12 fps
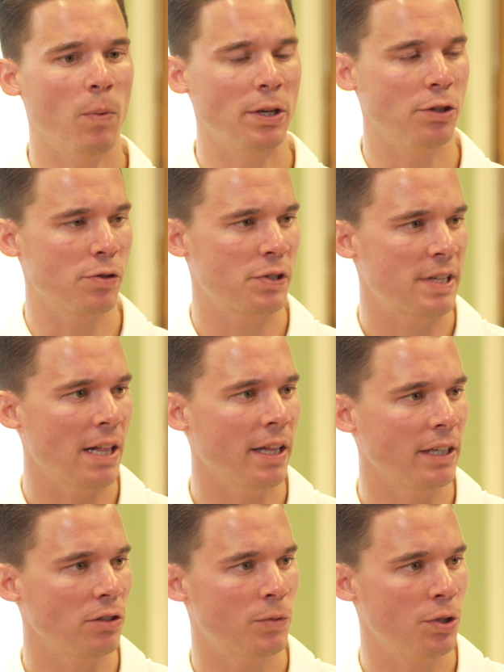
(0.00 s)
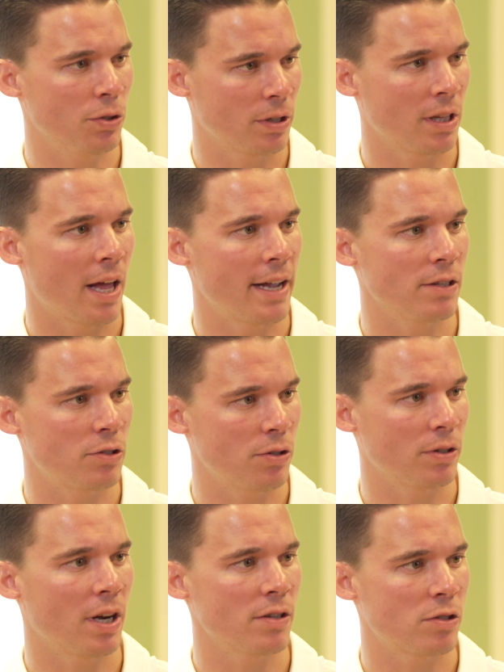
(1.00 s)
when you're selling to your clients,
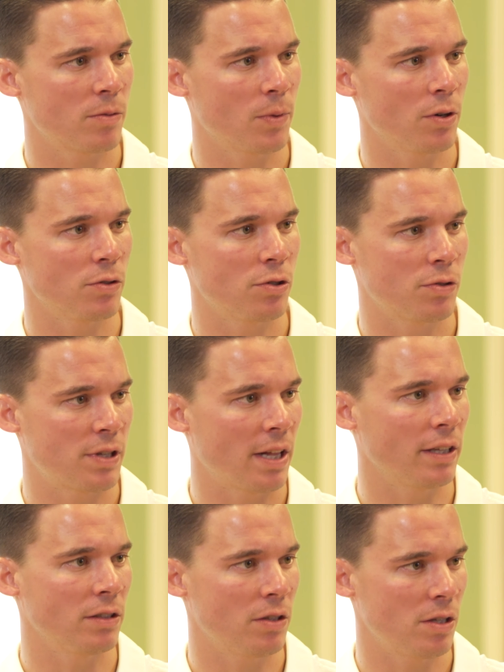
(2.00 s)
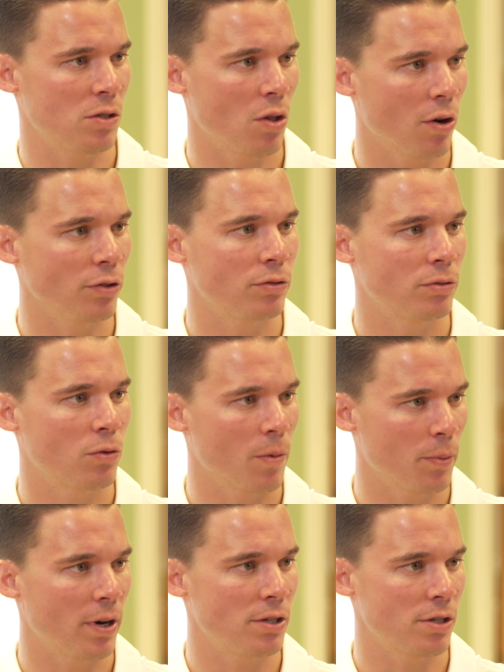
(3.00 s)
your customers, you're selling to these large
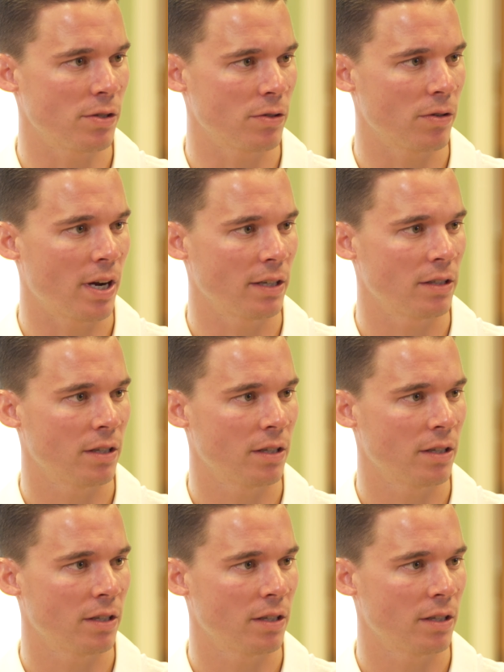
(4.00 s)
corporations, correct?